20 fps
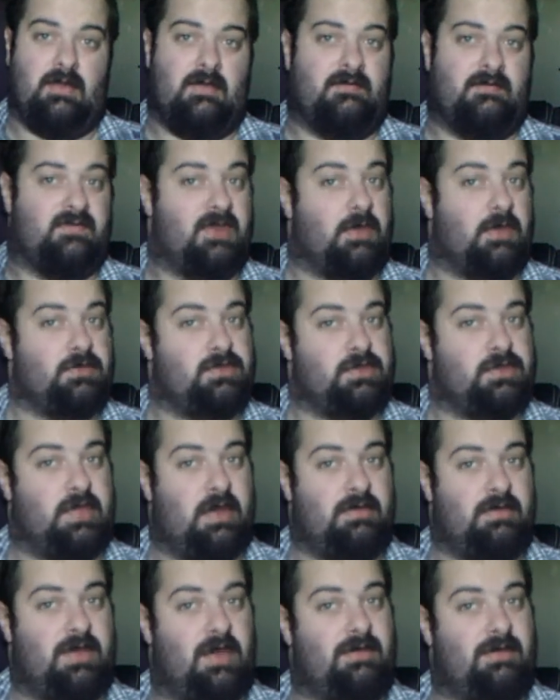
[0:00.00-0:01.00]
For those who
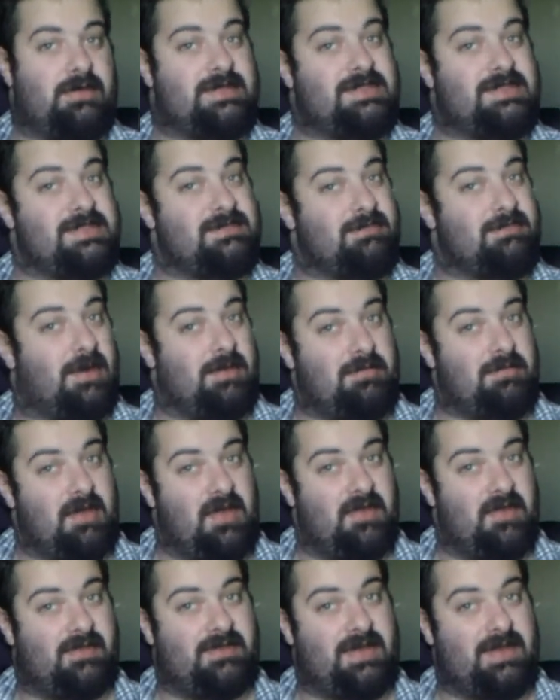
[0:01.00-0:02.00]
don't know, it is my
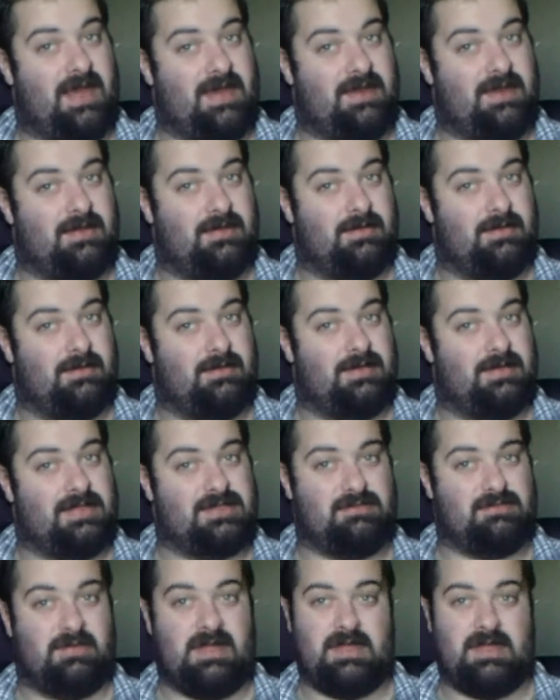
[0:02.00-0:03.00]
birthday
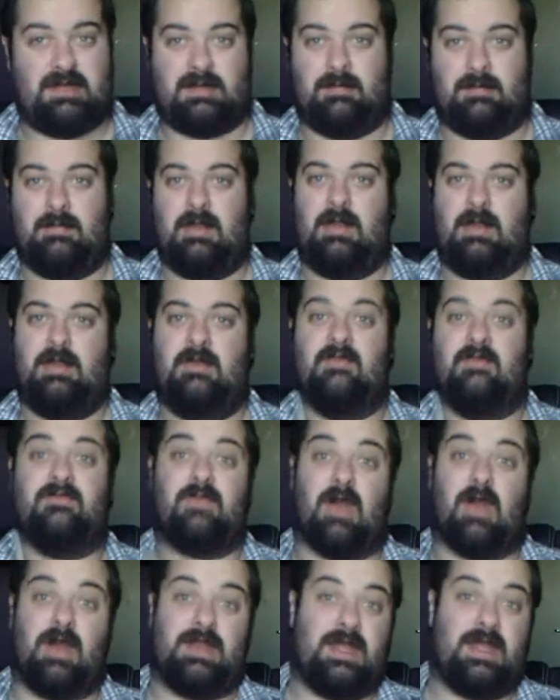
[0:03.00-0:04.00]
this week,
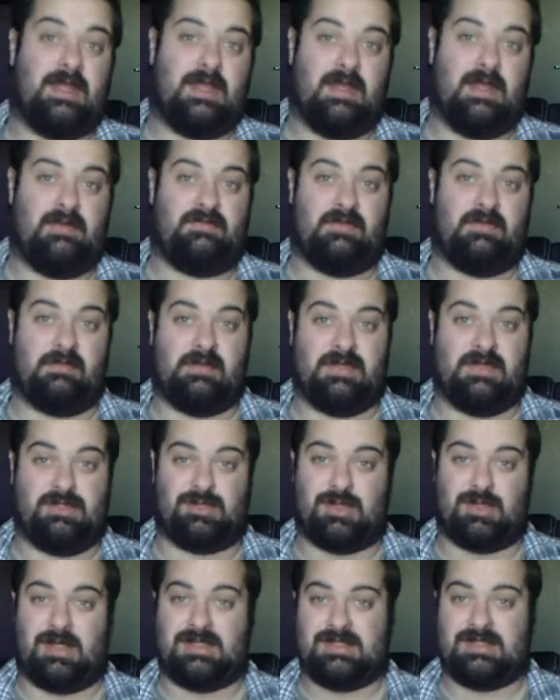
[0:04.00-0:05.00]
Friday, if you're
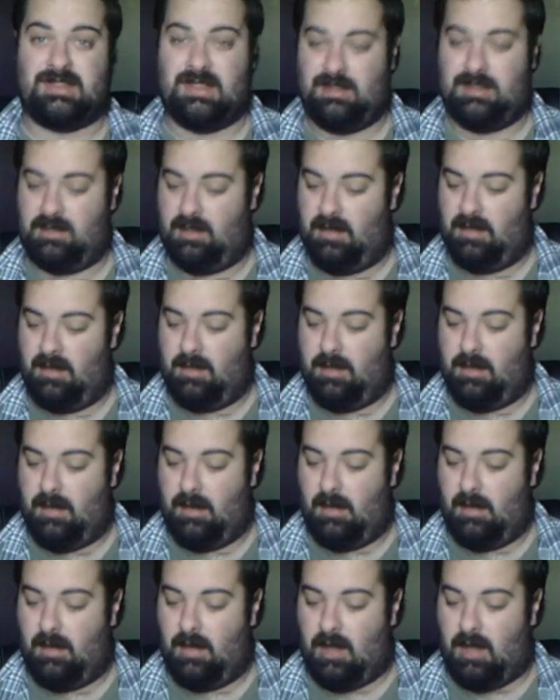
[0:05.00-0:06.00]
interested,
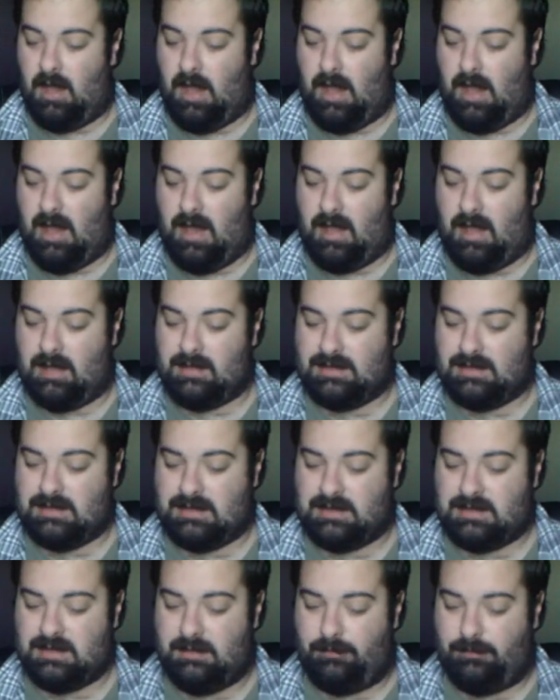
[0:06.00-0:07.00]

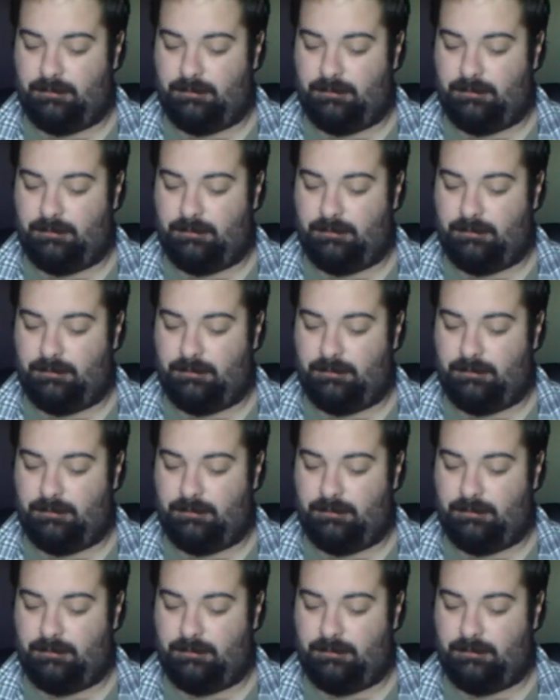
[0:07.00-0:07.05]
and